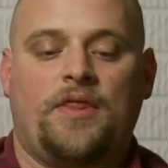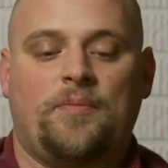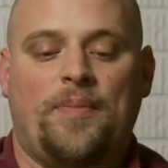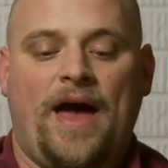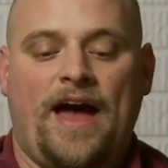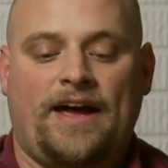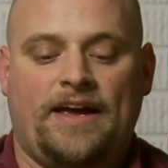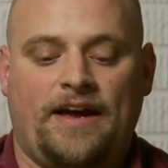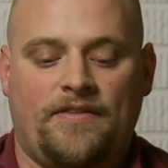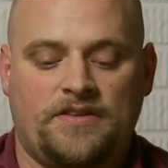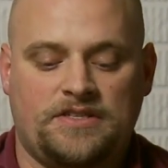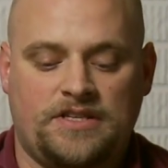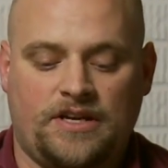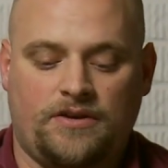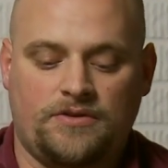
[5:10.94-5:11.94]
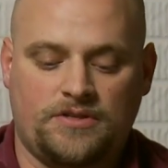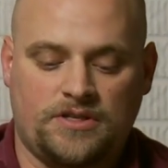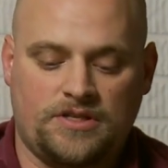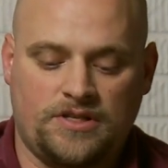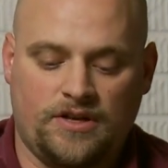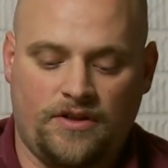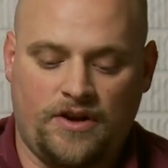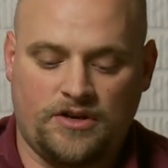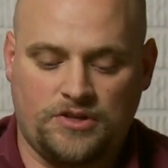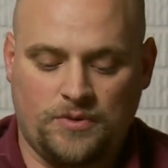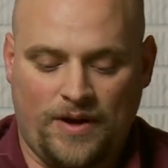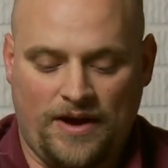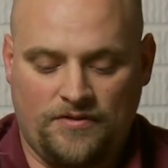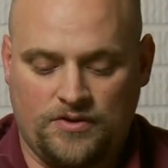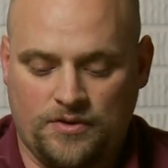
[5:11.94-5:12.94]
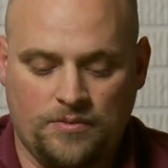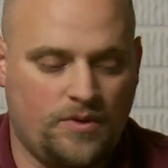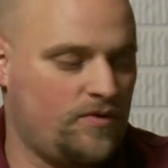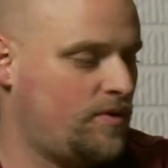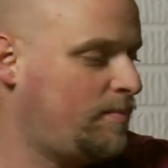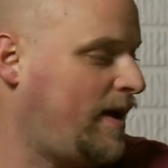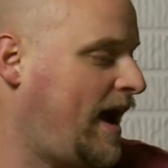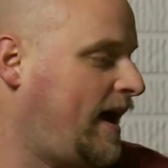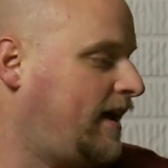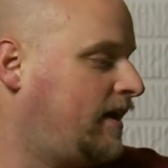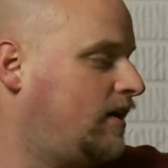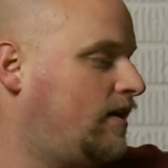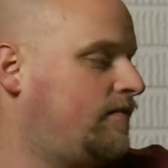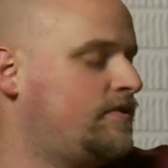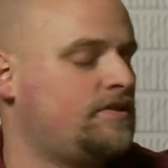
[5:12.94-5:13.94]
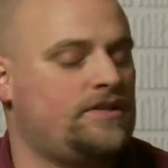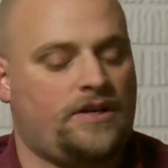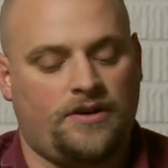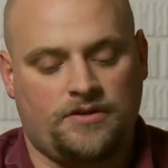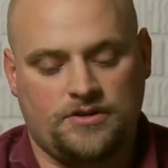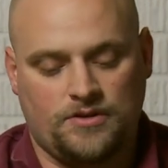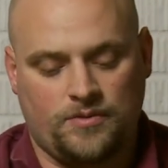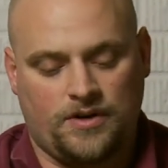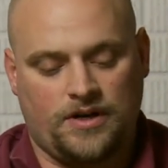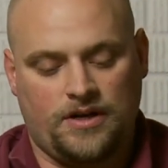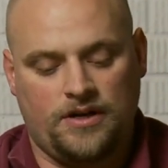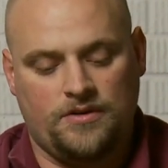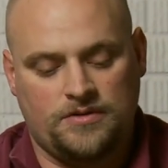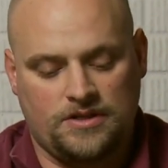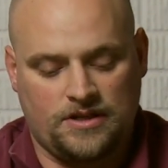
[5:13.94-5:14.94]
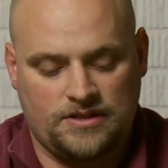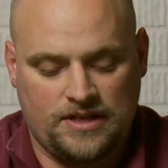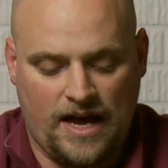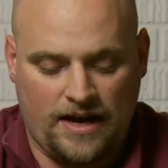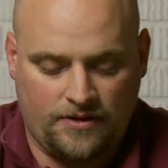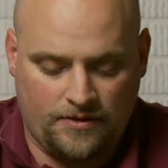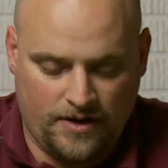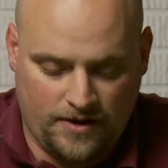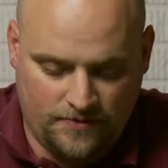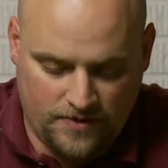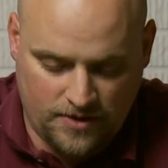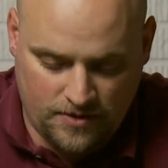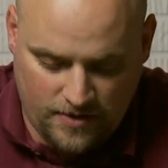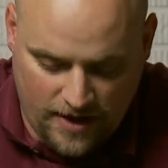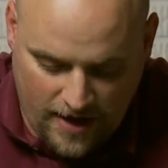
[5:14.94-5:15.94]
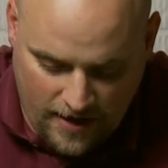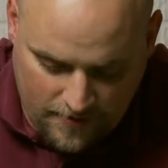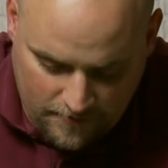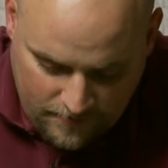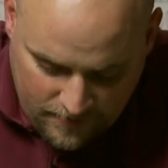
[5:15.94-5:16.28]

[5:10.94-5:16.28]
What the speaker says: the backing on the stickers is still there, so we have to remove the backing off the sticker. So we're going to use an X-Acto knife to do that.